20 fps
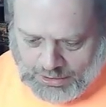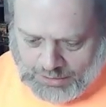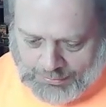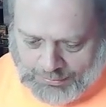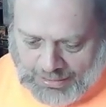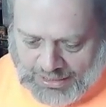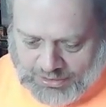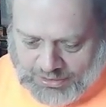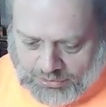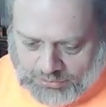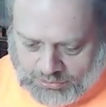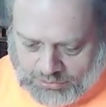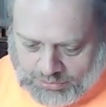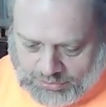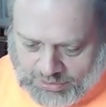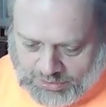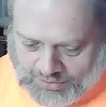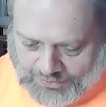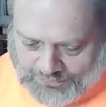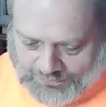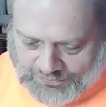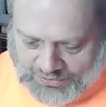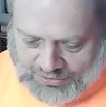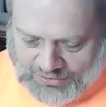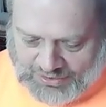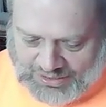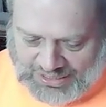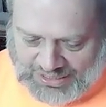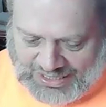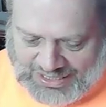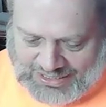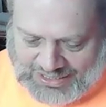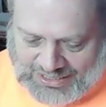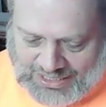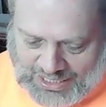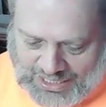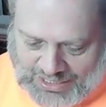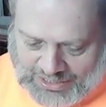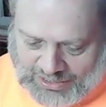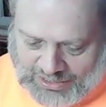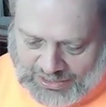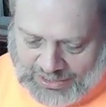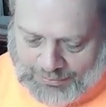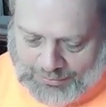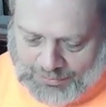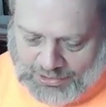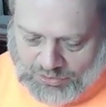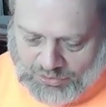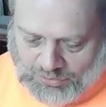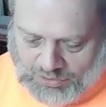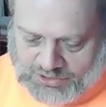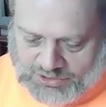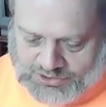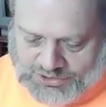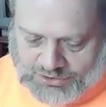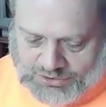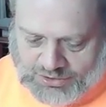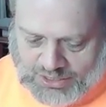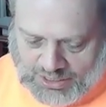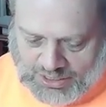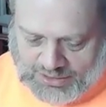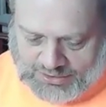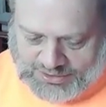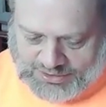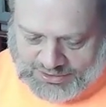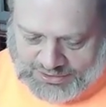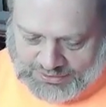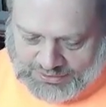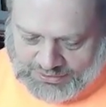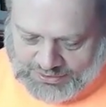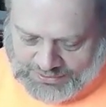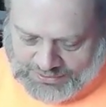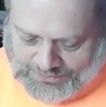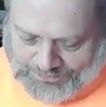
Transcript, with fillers: Michael, very glad I came across your content.